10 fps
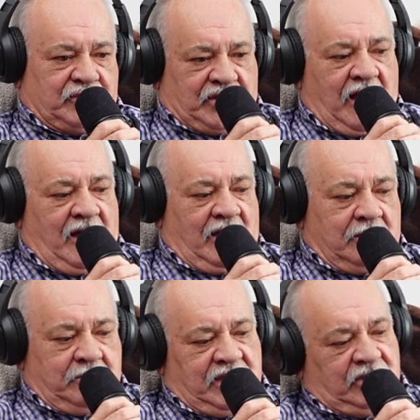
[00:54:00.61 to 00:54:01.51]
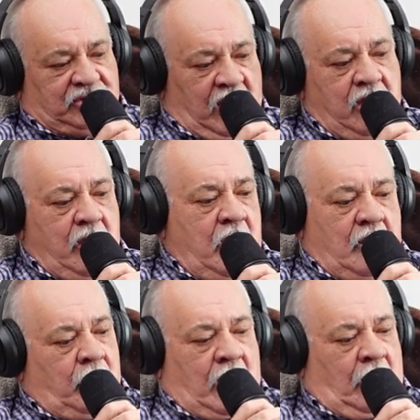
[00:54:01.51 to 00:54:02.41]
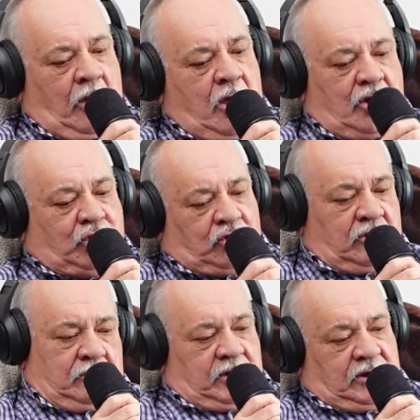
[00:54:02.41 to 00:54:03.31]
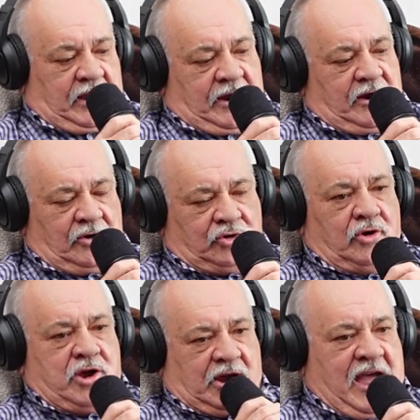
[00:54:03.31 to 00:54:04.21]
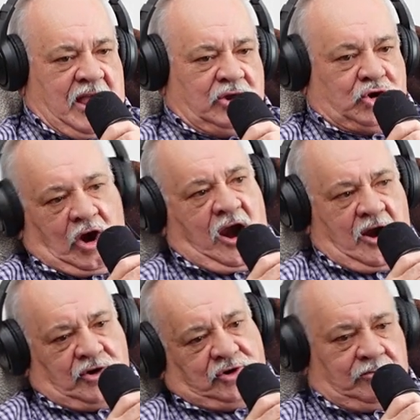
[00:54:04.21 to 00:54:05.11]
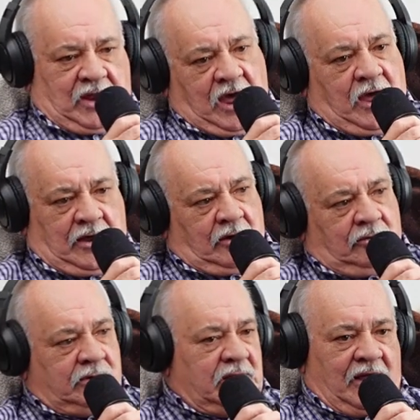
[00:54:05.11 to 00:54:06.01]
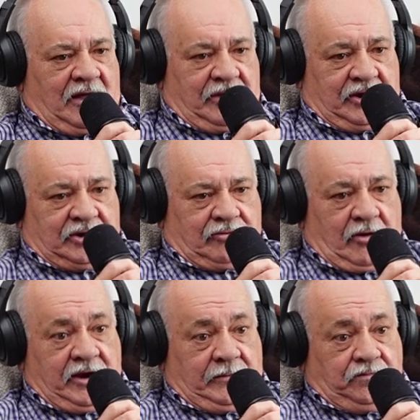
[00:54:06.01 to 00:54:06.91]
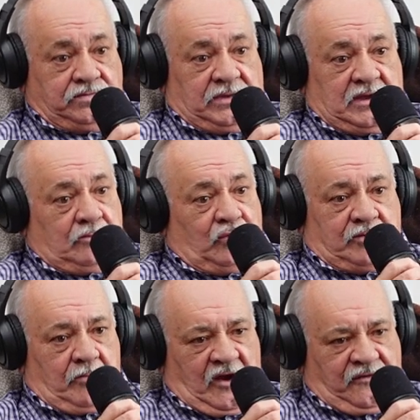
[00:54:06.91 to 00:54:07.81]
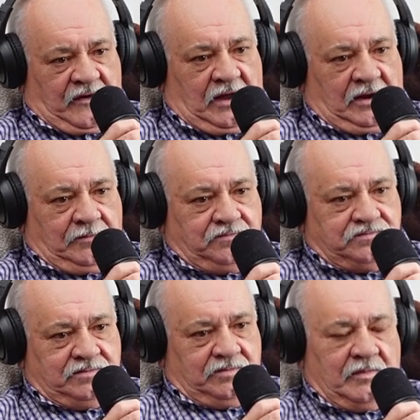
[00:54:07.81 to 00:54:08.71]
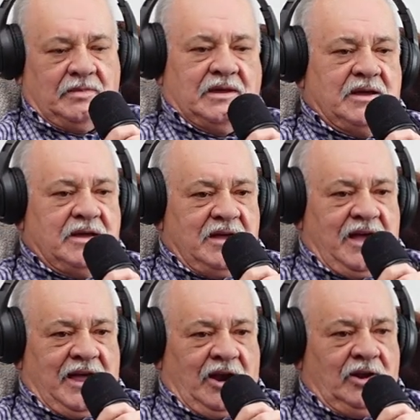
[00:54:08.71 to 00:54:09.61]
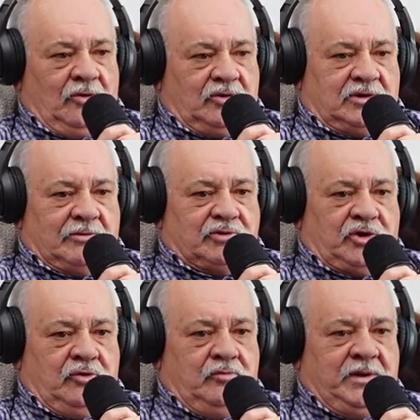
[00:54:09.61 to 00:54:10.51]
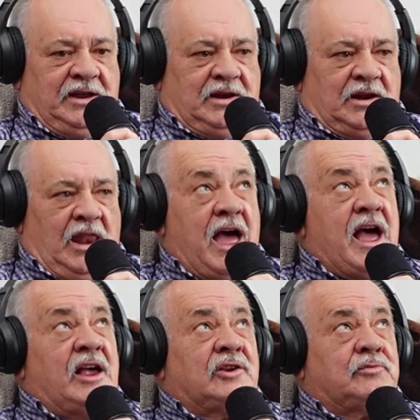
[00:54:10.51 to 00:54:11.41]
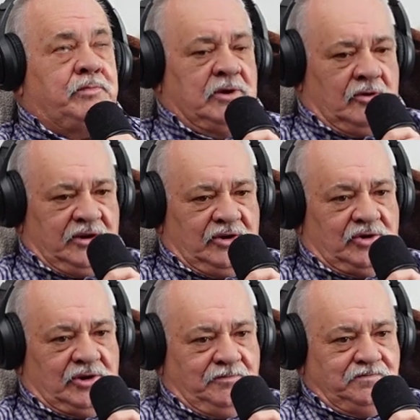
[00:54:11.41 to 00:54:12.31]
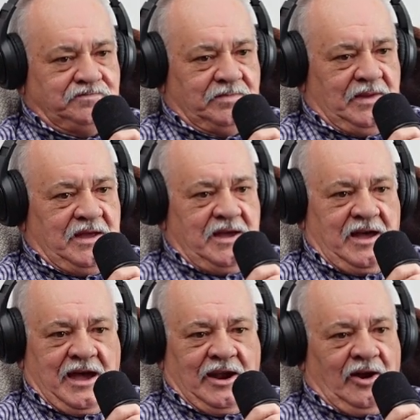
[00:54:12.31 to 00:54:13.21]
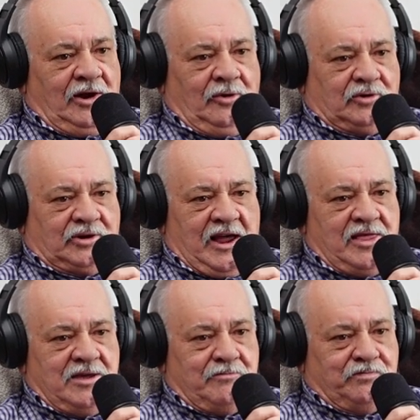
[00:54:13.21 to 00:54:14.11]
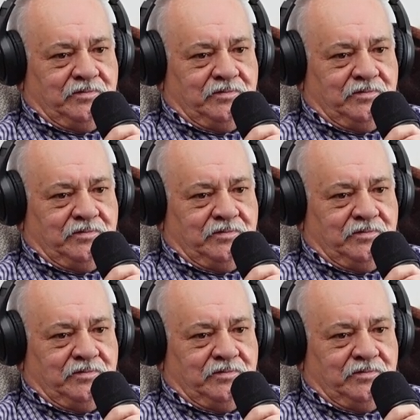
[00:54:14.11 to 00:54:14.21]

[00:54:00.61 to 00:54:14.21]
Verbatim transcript: was calling me and said, well, it should have been there, so you can't charge him now, and all this, right? It wasn't my fault. And I looked, there was two big glass buildings, and I looked at them.